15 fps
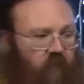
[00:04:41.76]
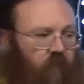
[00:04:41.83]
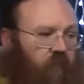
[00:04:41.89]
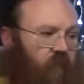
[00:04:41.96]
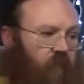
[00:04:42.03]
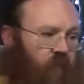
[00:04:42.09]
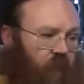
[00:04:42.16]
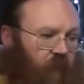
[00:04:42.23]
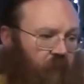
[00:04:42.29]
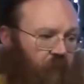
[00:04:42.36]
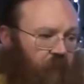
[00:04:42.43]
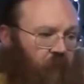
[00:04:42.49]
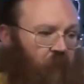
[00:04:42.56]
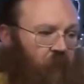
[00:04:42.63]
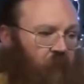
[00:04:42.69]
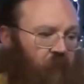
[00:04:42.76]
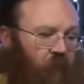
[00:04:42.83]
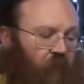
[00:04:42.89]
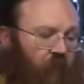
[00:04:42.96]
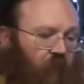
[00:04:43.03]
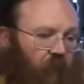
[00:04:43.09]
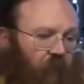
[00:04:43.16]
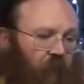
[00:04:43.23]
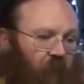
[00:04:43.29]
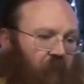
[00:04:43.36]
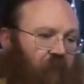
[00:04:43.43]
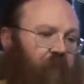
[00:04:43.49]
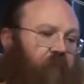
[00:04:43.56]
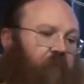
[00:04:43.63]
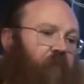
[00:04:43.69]

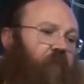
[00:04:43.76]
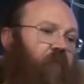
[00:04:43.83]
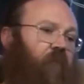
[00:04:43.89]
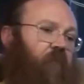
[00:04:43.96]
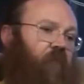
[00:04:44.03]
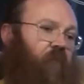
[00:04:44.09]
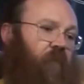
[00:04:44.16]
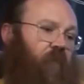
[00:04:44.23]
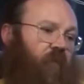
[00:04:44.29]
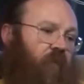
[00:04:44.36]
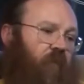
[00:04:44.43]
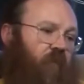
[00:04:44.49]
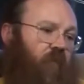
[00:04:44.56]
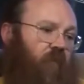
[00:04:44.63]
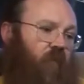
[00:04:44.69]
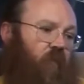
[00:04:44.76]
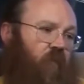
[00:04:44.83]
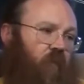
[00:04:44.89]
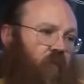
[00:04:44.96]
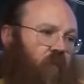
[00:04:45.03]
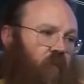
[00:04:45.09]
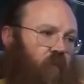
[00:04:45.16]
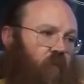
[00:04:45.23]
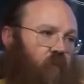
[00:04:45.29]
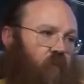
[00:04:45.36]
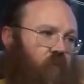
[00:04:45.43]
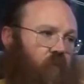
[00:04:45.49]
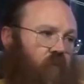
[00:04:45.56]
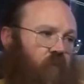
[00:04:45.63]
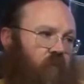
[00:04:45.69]

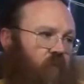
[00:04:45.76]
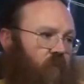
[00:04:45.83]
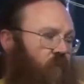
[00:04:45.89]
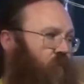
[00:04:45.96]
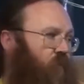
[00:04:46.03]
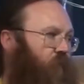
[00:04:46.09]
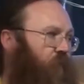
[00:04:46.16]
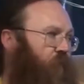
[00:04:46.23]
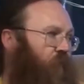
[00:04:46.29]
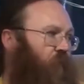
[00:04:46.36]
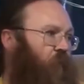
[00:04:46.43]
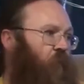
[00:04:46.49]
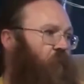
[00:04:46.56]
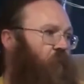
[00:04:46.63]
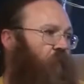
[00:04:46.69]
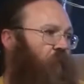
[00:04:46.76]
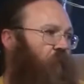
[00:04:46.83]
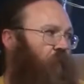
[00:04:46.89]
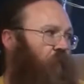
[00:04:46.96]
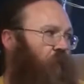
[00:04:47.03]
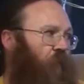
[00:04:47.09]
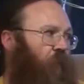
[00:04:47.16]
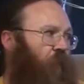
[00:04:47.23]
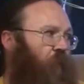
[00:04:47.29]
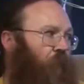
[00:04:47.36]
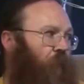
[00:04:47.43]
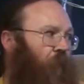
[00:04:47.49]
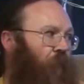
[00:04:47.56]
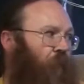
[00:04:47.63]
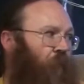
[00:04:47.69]

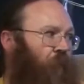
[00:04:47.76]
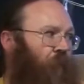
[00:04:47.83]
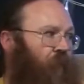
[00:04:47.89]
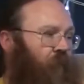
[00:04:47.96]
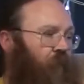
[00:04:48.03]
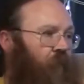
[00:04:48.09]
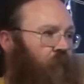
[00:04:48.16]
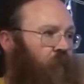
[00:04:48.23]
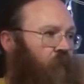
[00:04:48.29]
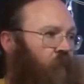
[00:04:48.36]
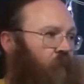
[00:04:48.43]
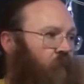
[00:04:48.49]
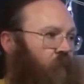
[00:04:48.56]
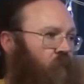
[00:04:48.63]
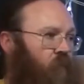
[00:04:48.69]
(not speaking)